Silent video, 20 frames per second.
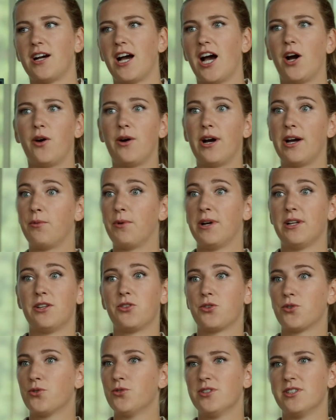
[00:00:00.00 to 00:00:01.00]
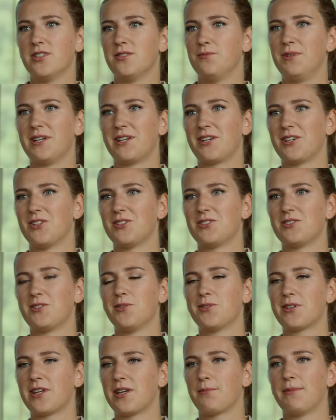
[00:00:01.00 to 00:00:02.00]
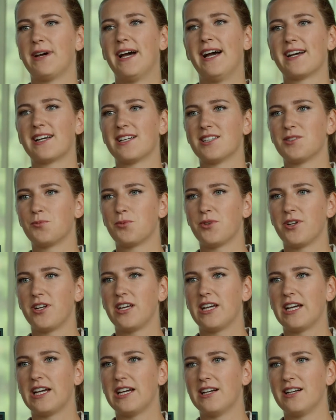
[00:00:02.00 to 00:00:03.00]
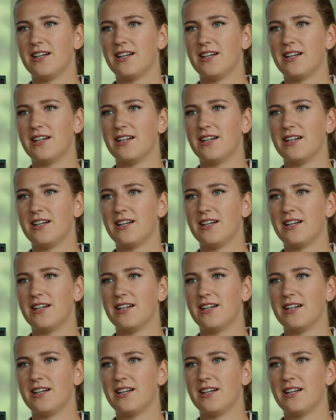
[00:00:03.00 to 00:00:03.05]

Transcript: how I went through it, because looking back, it's pretty